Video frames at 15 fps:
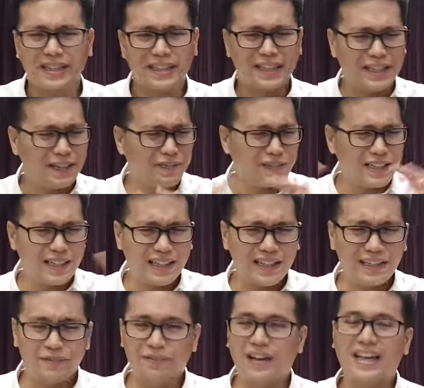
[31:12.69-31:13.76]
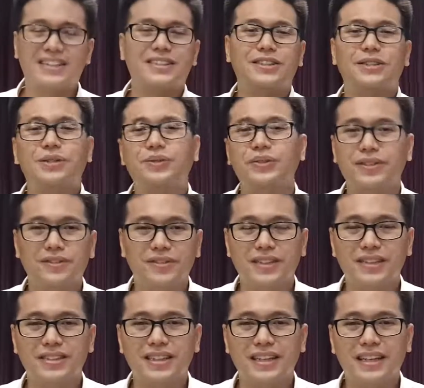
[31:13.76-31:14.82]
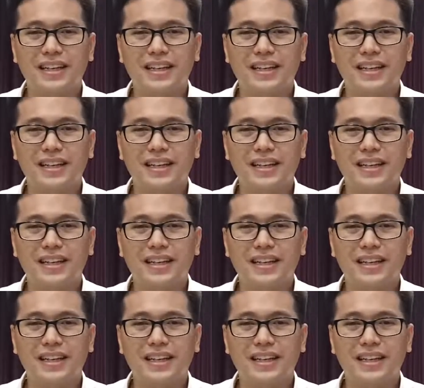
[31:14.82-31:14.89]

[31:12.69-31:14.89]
Even in the vast universe,